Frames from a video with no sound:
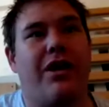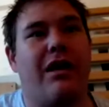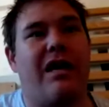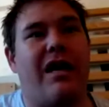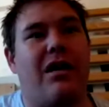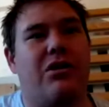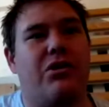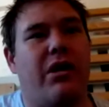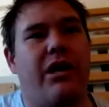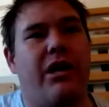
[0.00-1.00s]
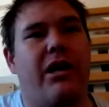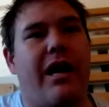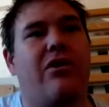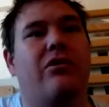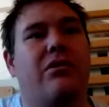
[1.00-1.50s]
pretty much every
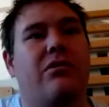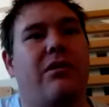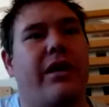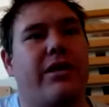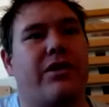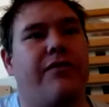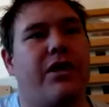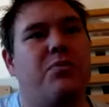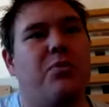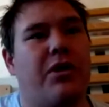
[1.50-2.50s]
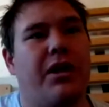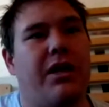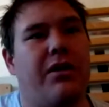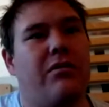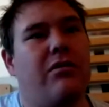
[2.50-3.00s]
Australian adult has
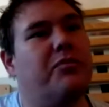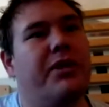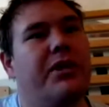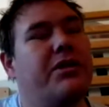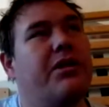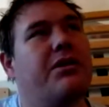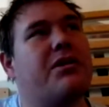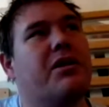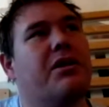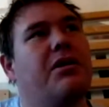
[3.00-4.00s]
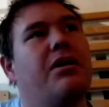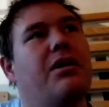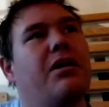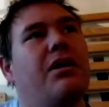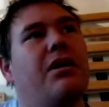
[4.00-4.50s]
a Facebook account almost.
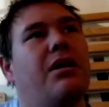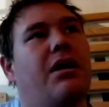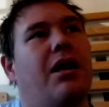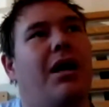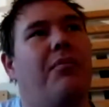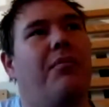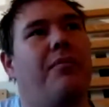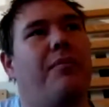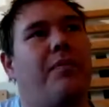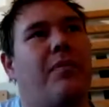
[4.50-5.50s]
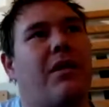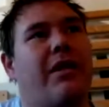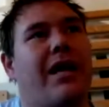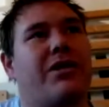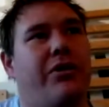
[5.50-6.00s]
So um,
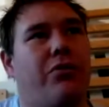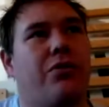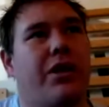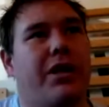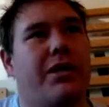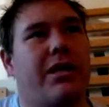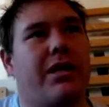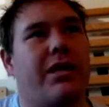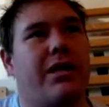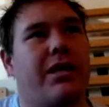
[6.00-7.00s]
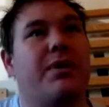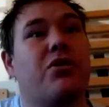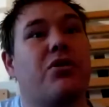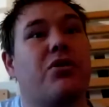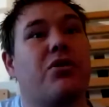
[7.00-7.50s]
that's your audience.
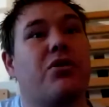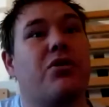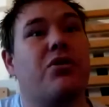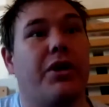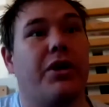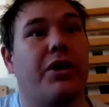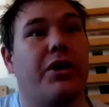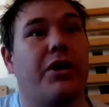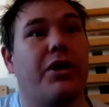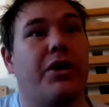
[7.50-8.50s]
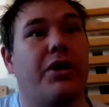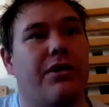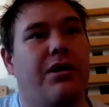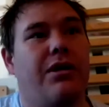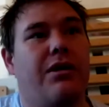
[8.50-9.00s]
That's your potential audience.
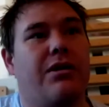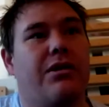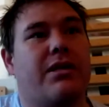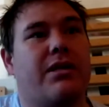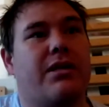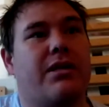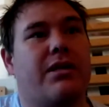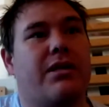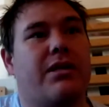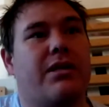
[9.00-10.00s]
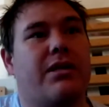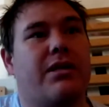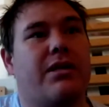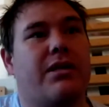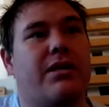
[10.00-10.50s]
So to
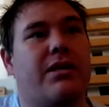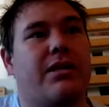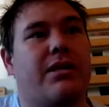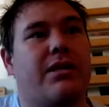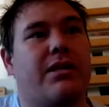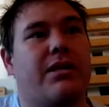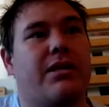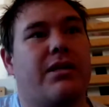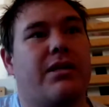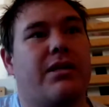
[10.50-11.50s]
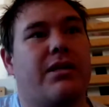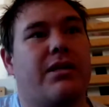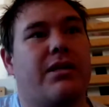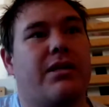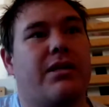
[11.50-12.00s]
say it's niche is
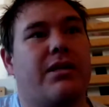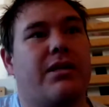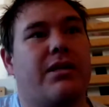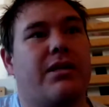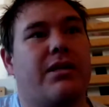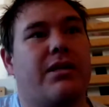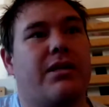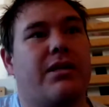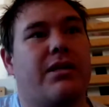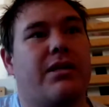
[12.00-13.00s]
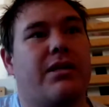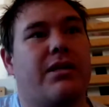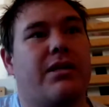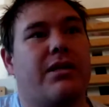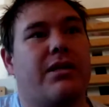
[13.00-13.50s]
just wrong. You've got
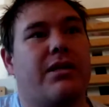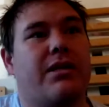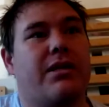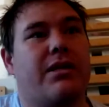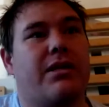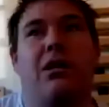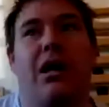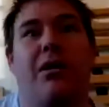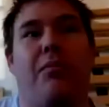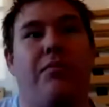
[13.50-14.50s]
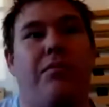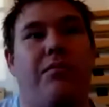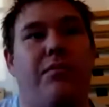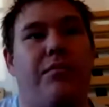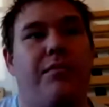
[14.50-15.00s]
the entire
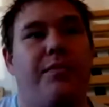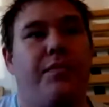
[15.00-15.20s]
um,